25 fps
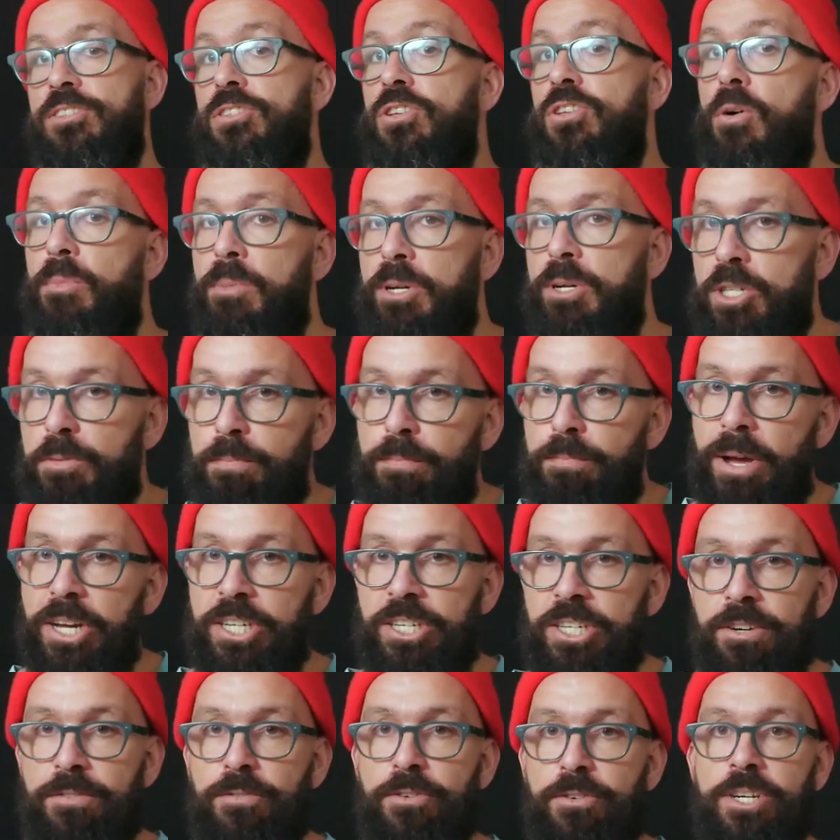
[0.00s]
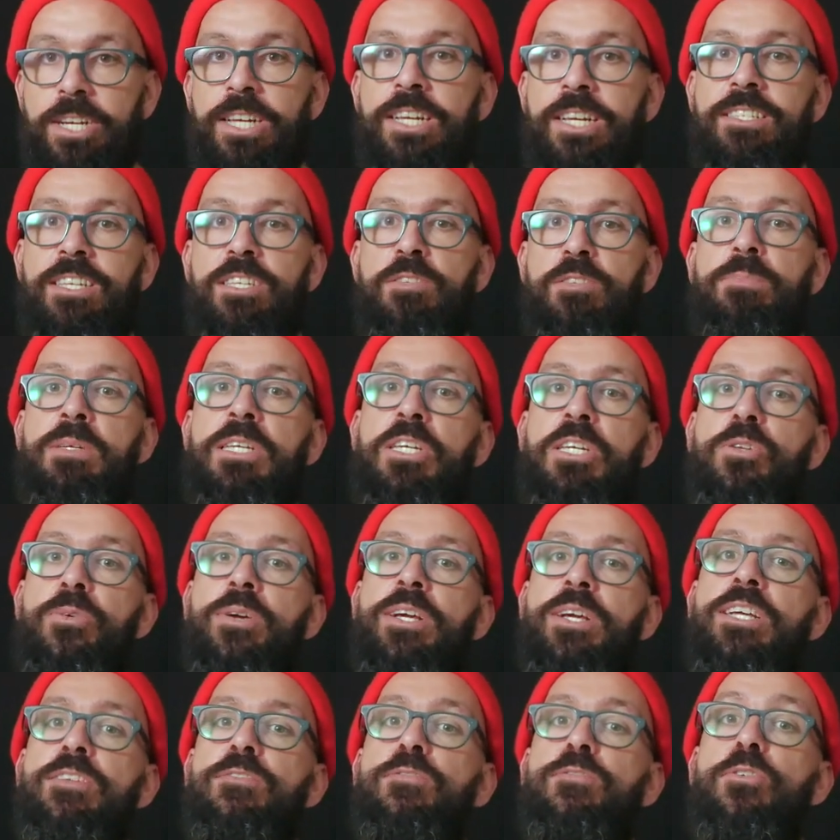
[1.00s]
so much passion for this. He's been
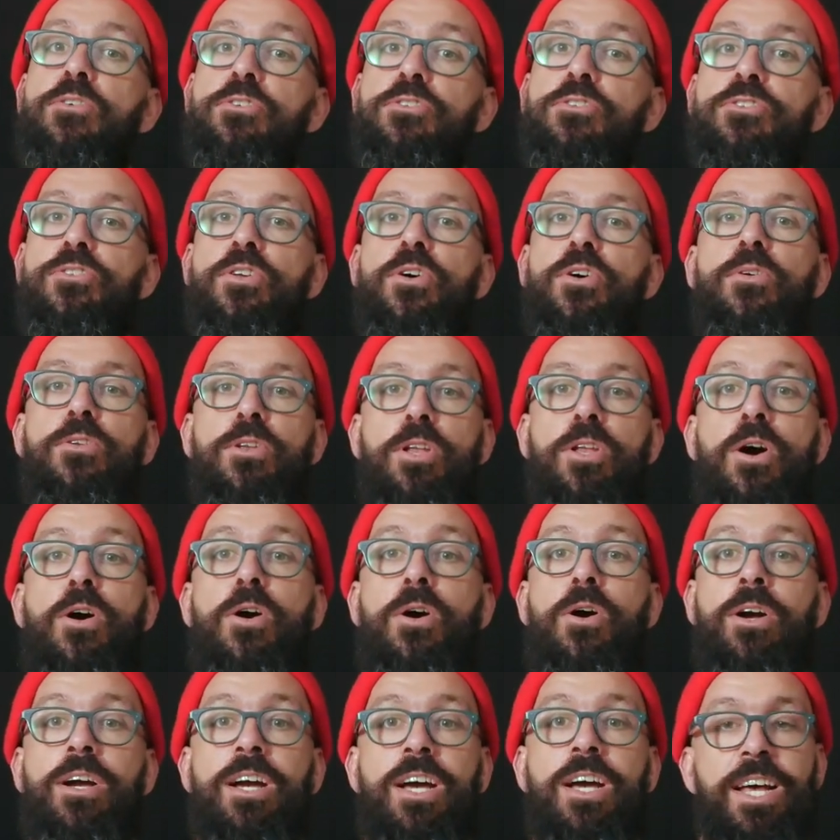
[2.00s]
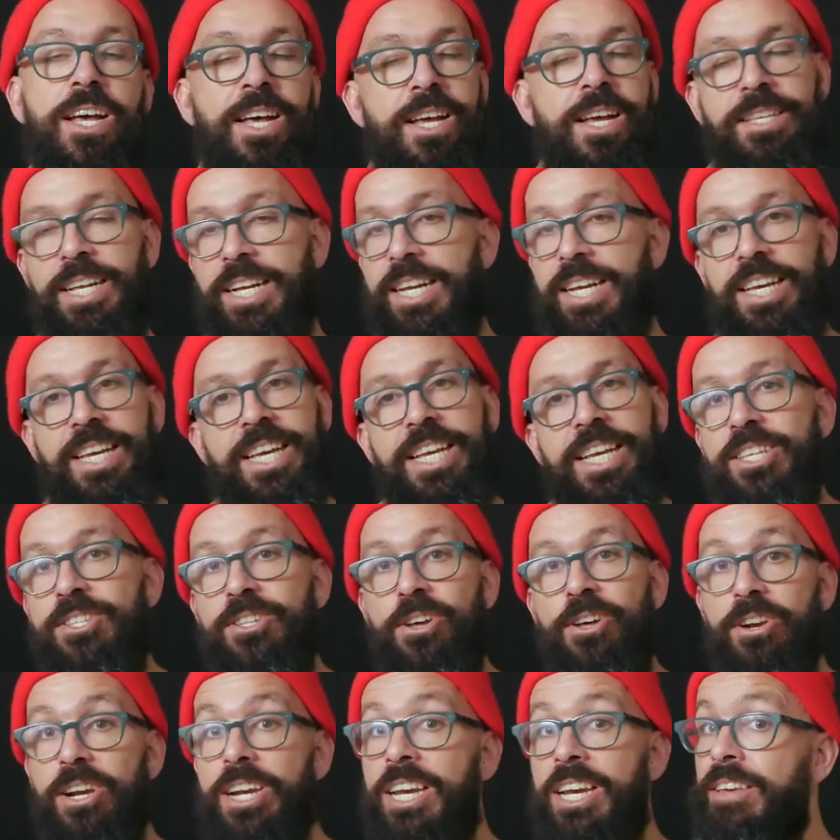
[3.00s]
doing it for so long. Like, he's
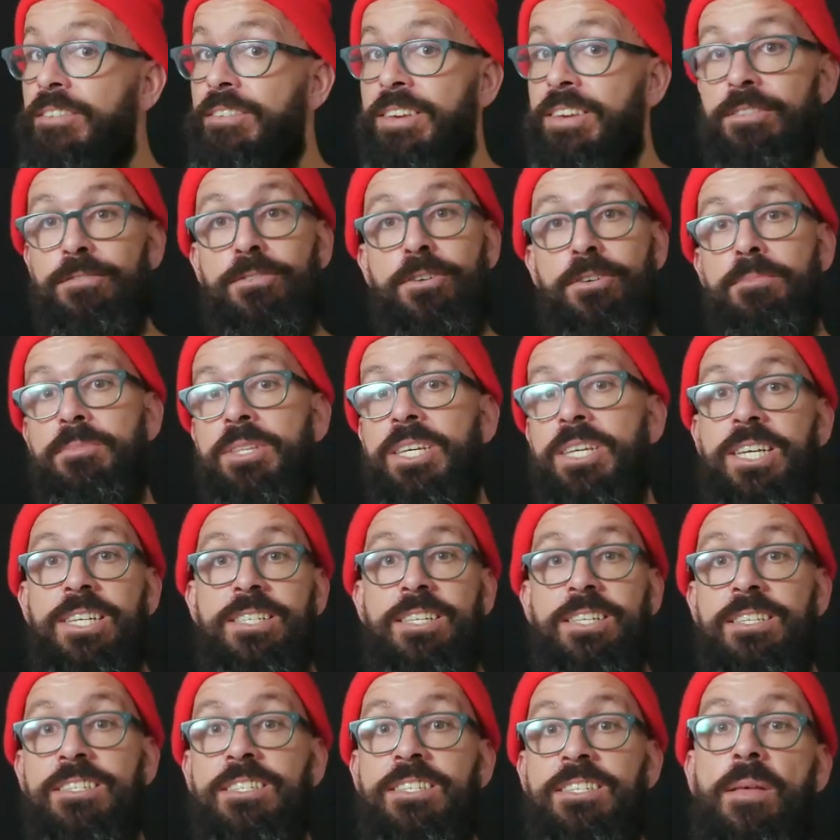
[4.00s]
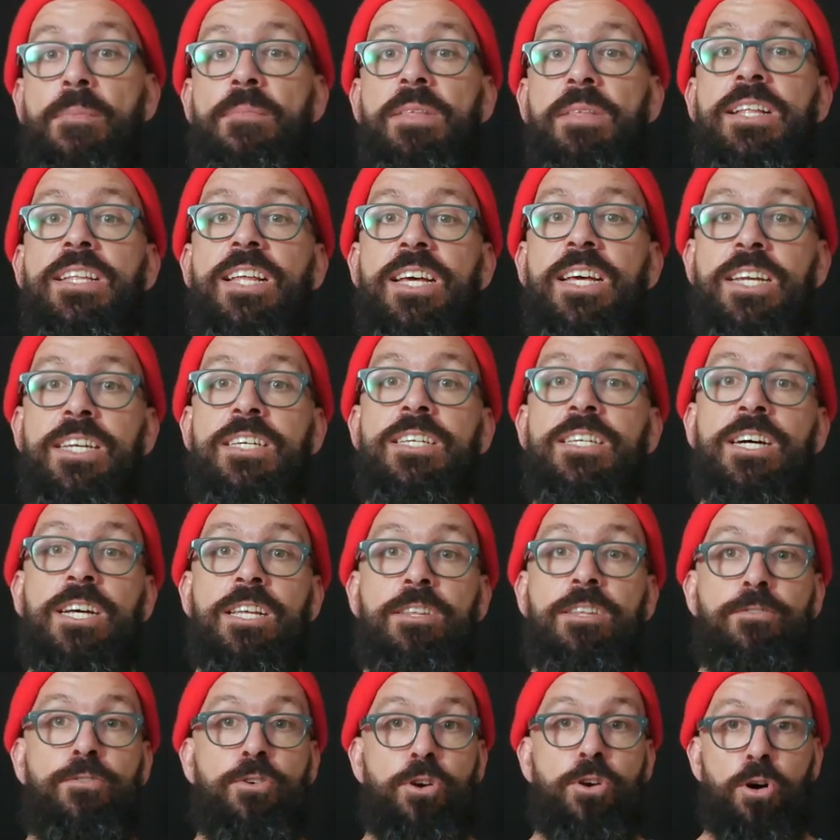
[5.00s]
not living from this. It's something that he
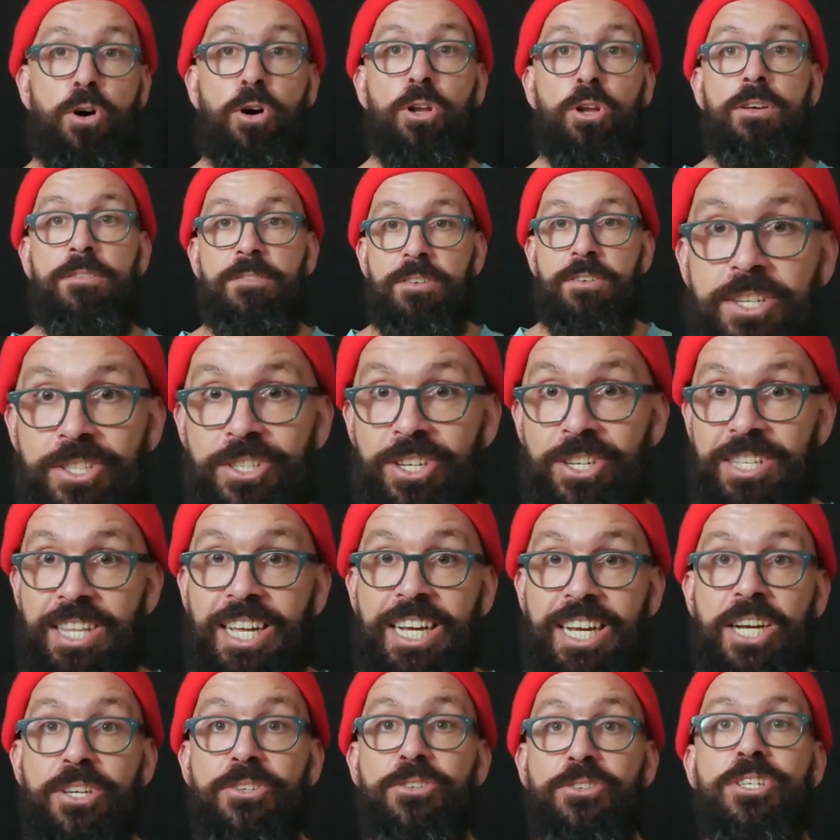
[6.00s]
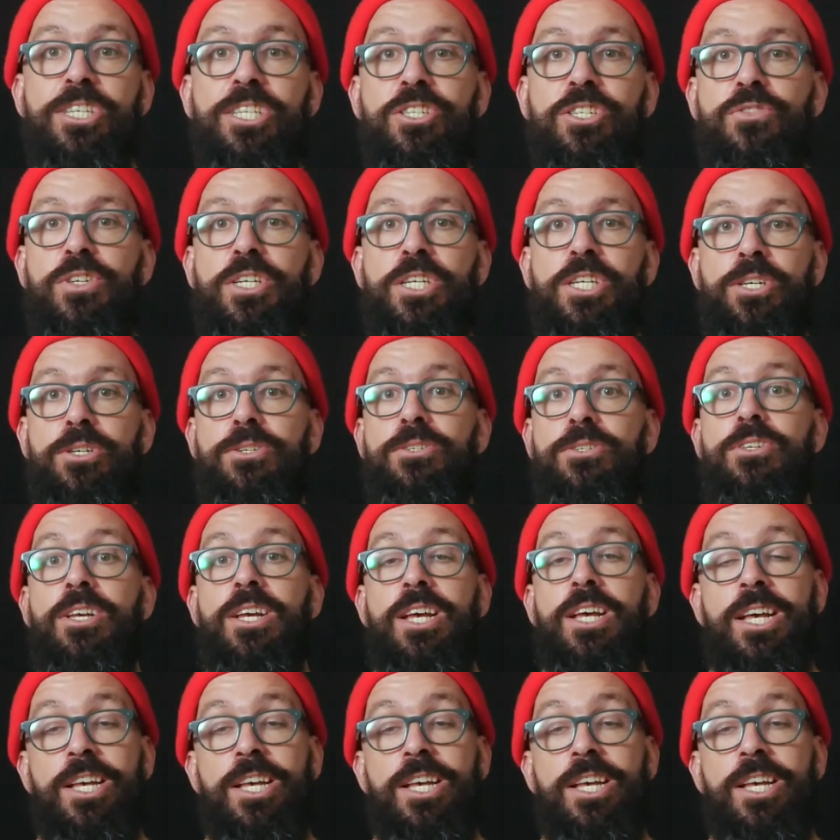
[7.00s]
does for all of us, just like I do these videos.